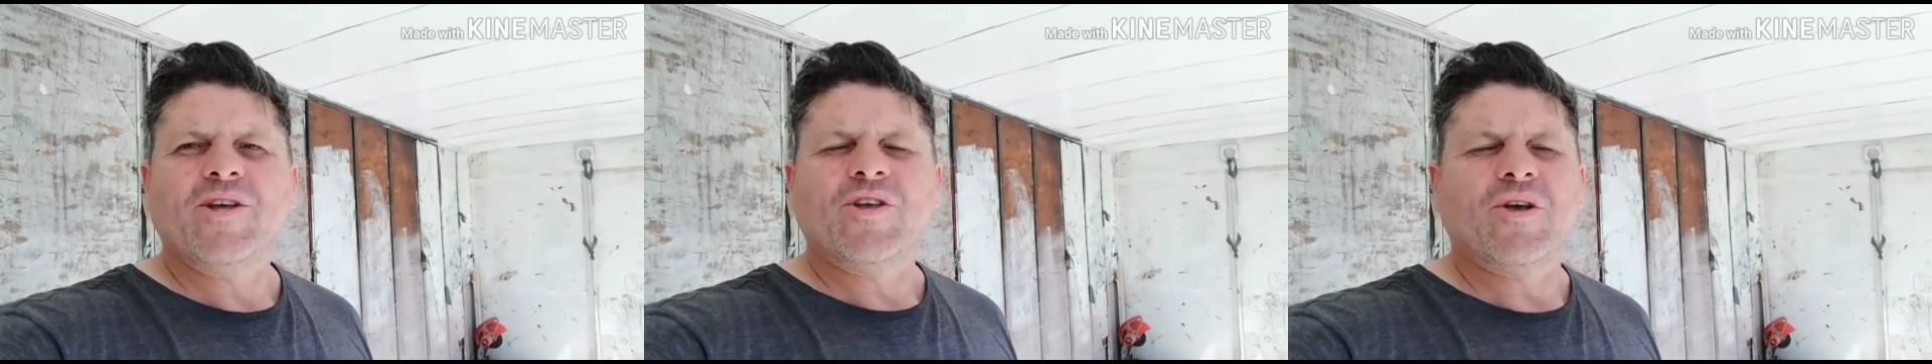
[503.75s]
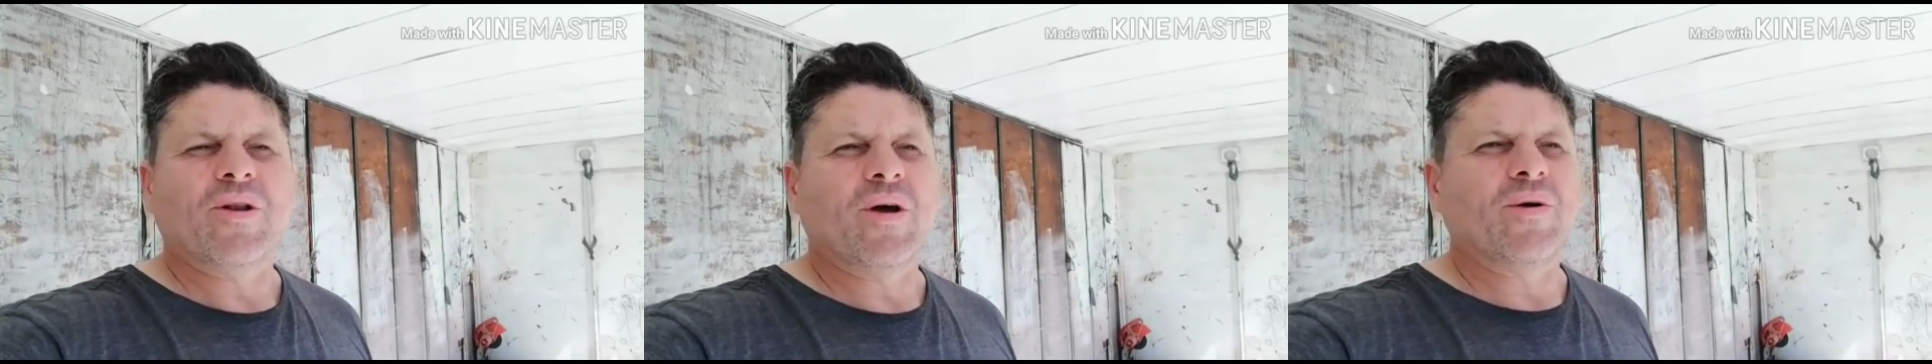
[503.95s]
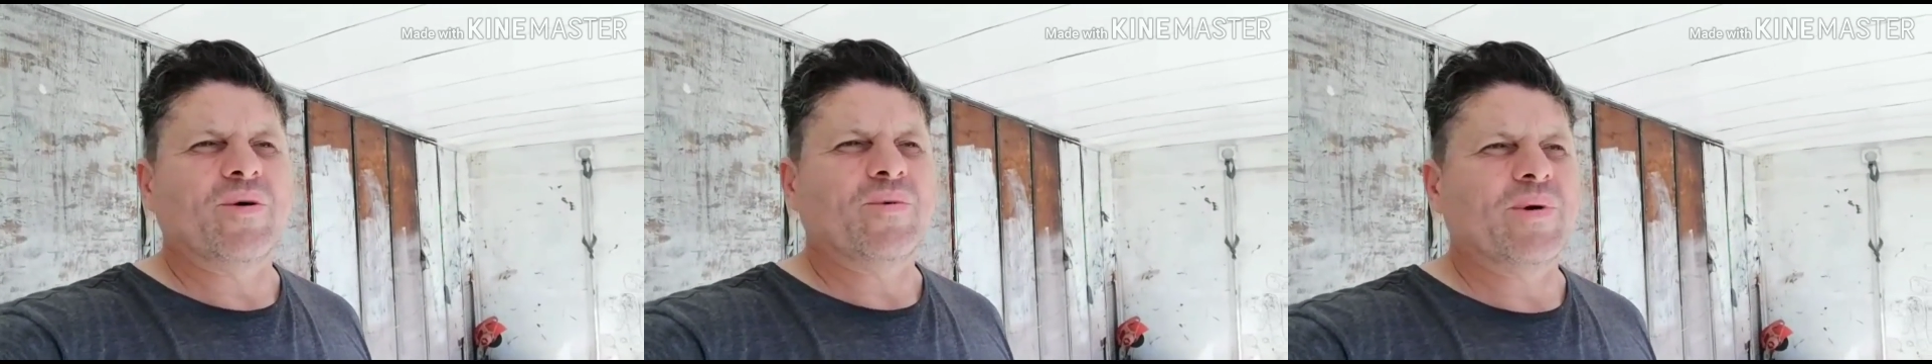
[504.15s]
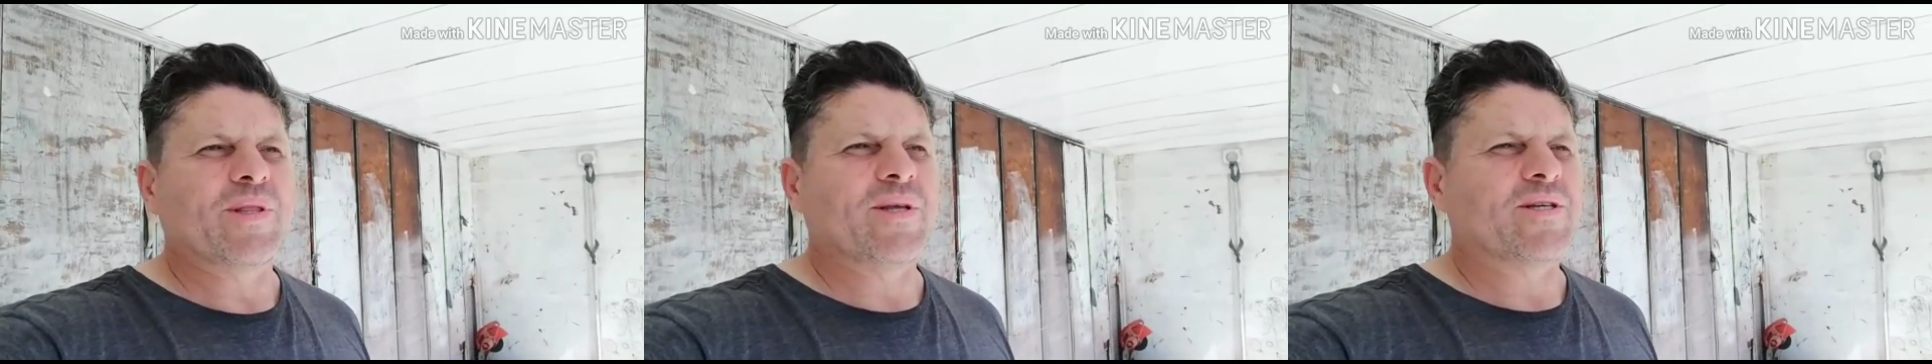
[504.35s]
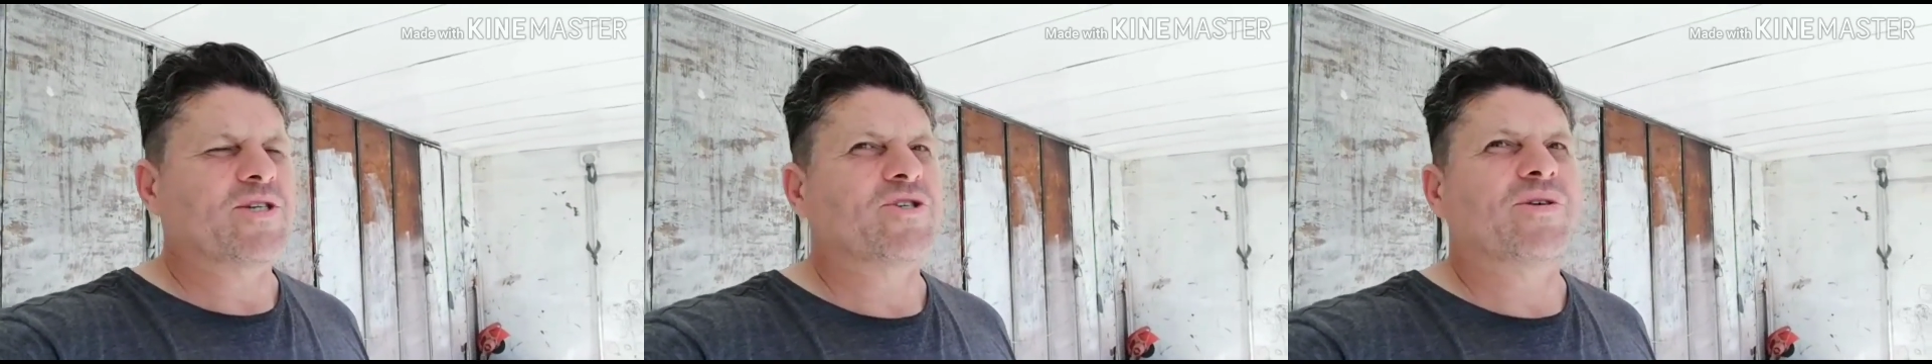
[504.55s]
You know, and with
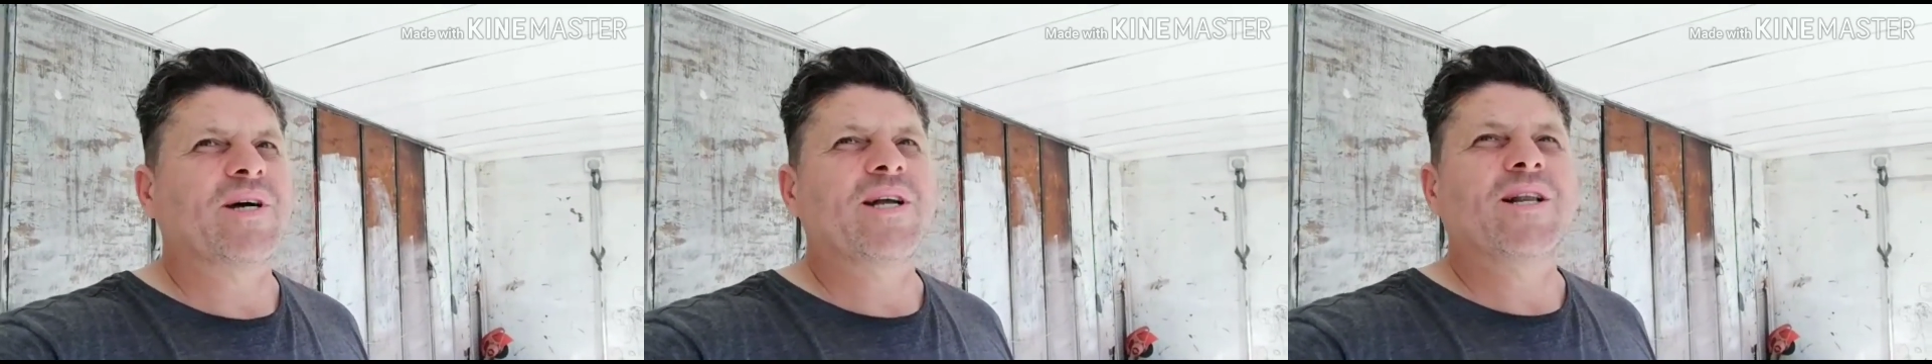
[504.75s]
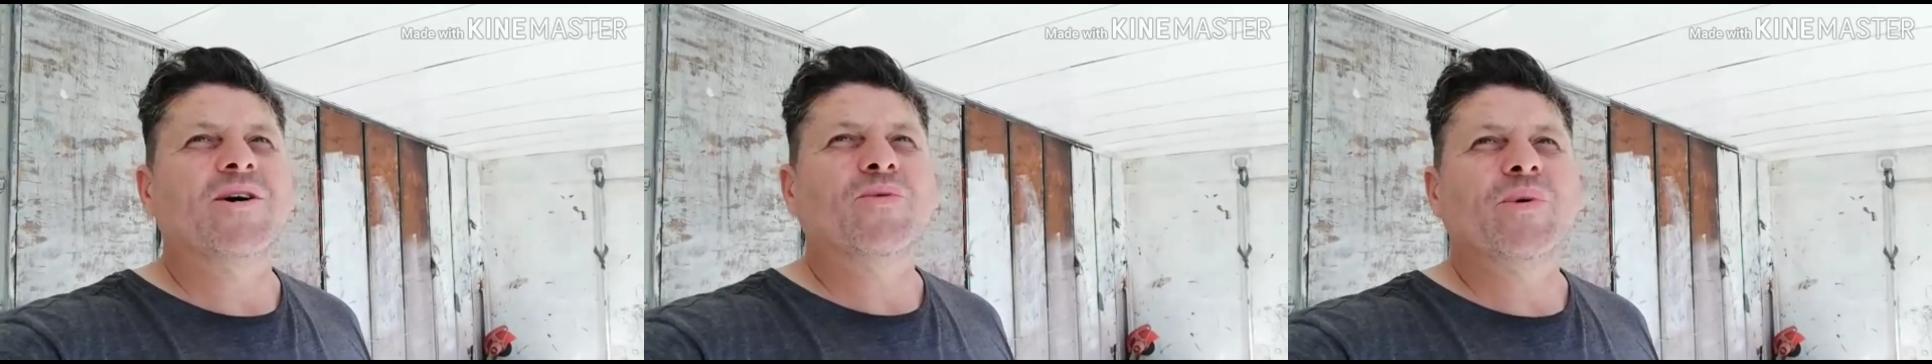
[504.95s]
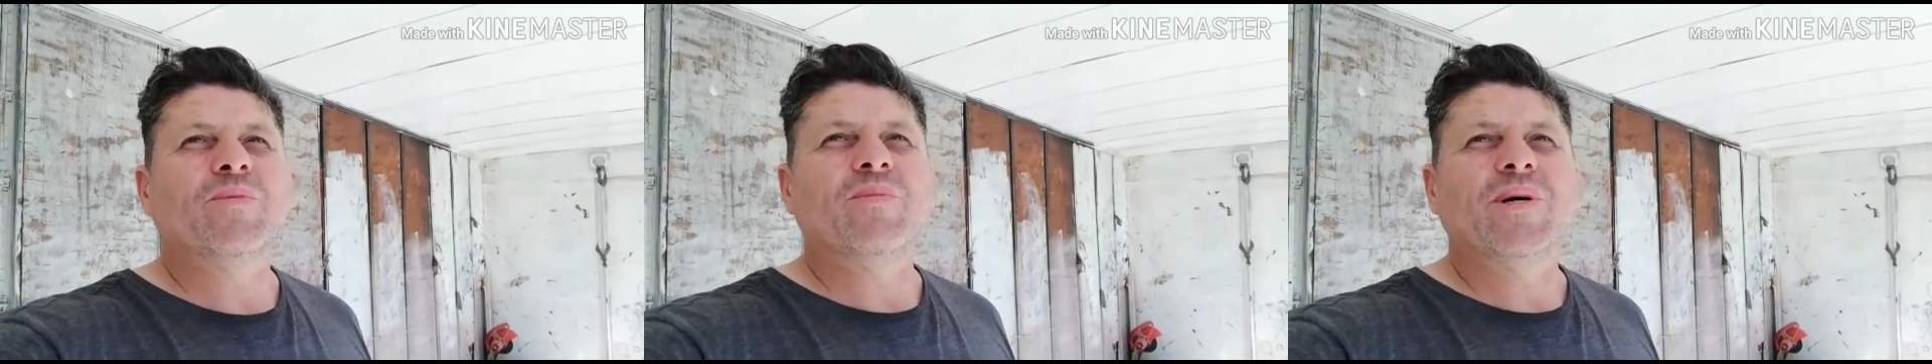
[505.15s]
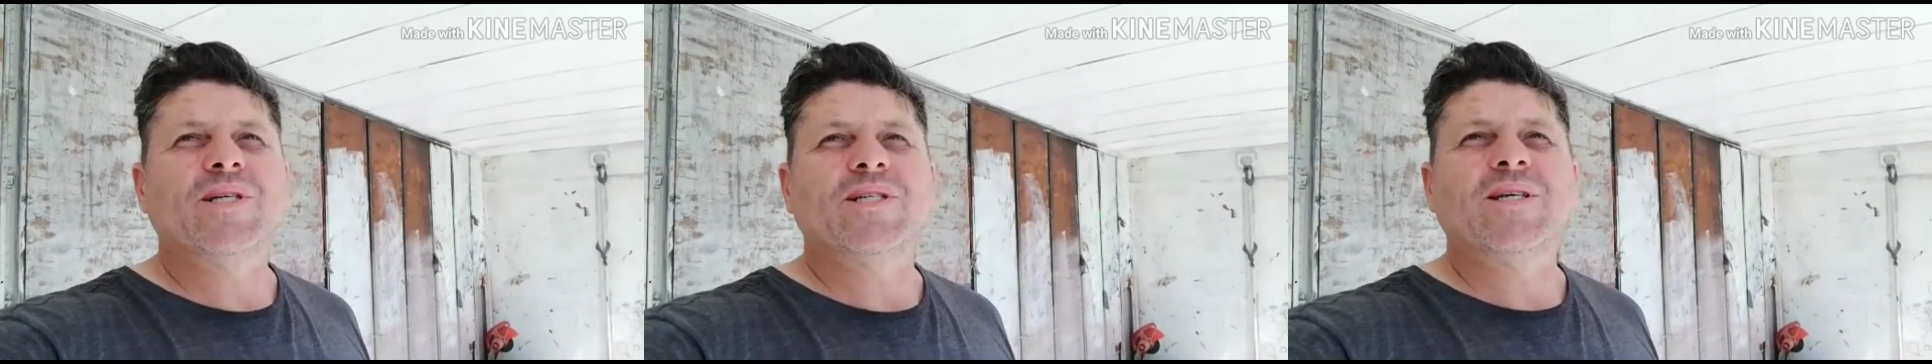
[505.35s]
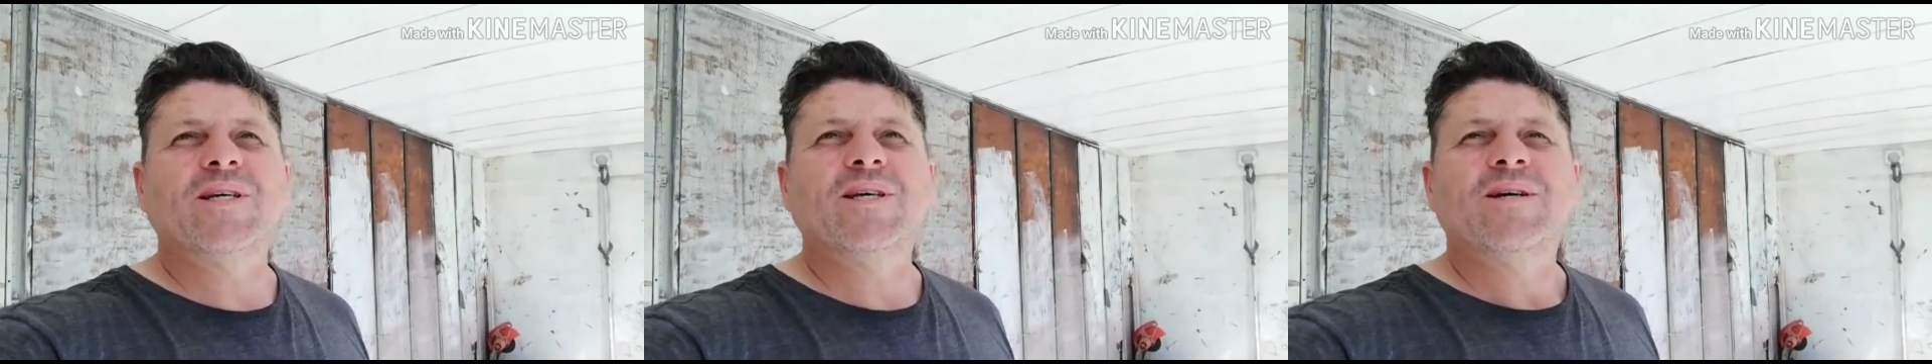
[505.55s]
this trailer, we're
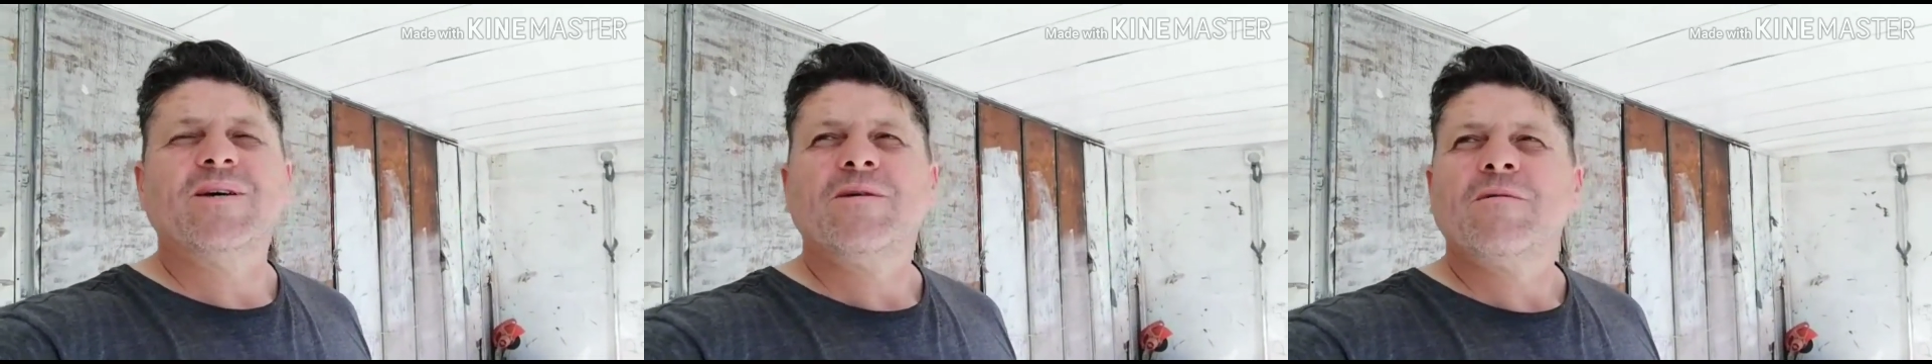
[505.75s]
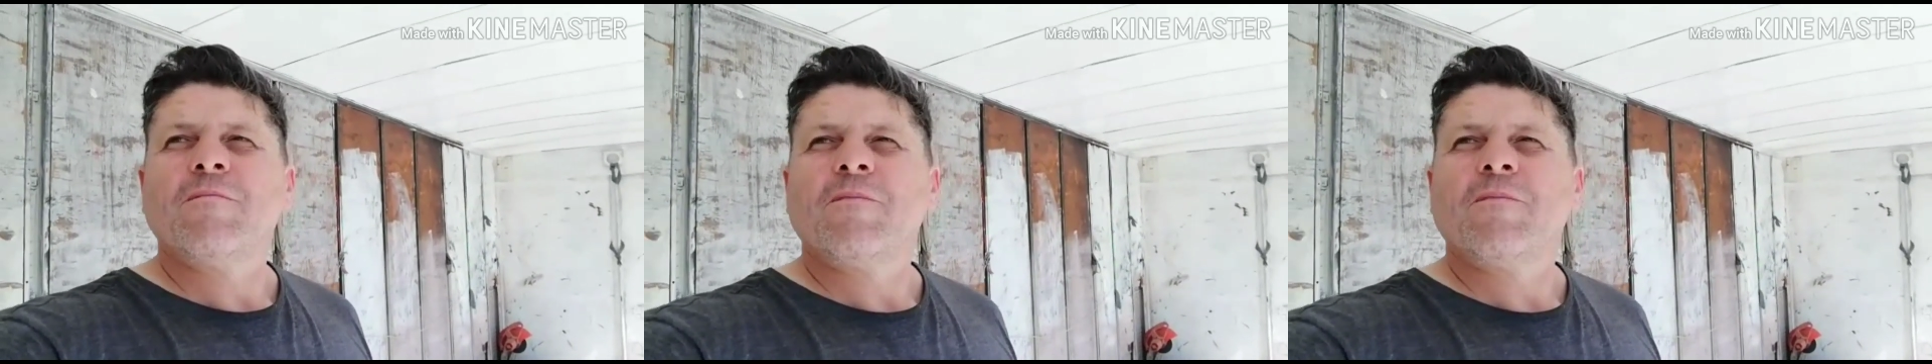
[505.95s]
busy